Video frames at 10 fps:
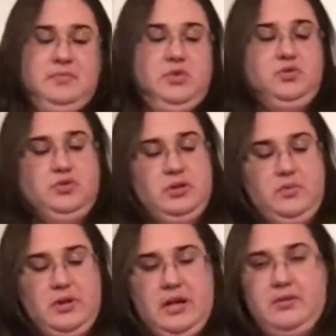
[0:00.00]
Usually
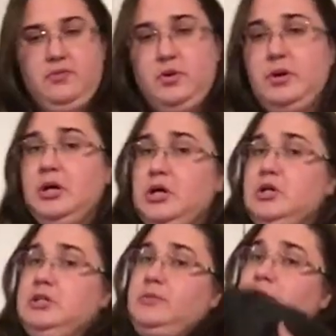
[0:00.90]
we kind of do
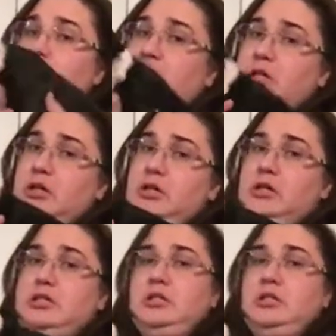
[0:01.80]
something like this,